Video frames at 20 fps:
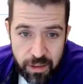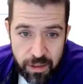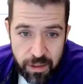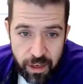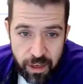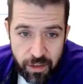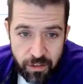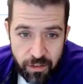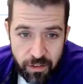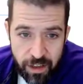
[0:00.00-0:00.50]

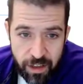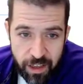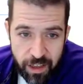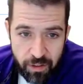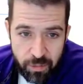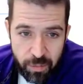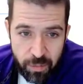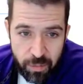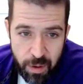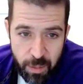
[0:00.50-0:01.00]
So that gives me
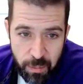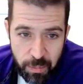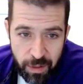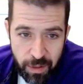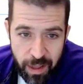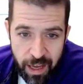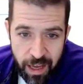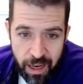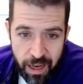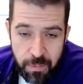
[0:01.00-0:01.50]
a
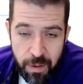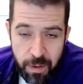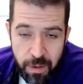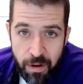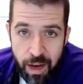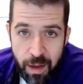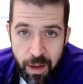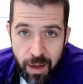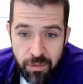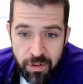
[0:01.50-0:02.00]
black bound
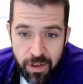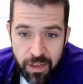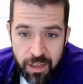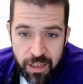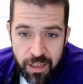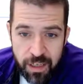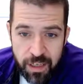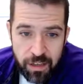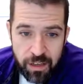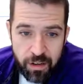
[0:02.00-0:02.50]
object
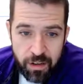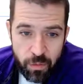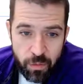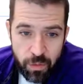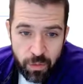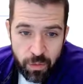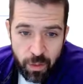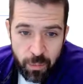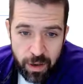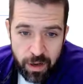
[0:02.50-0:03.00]
with all
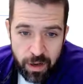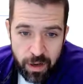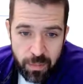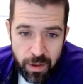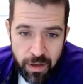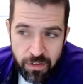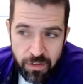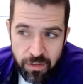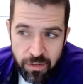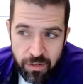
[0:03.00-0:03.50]
my
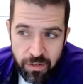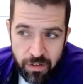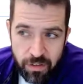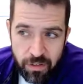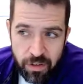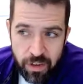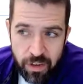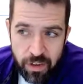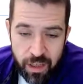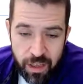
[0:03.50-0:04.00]
dimensions
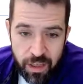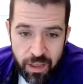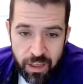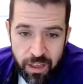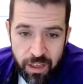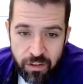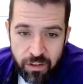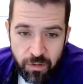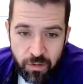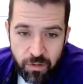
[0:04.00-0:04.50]
it's
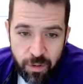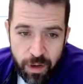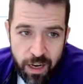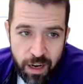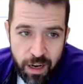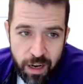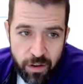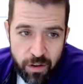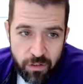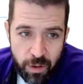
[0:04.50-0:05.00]
grayed
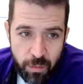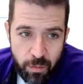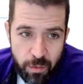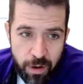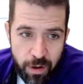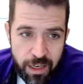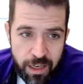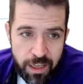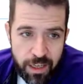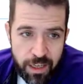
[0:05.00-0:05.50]
out, so I'm ready
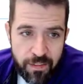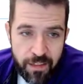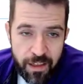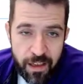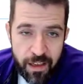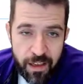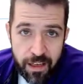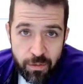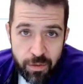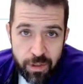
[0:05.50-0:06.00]
to hit that
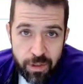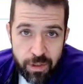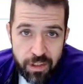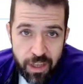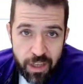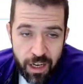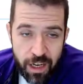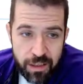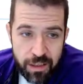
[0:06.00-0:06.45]
green check.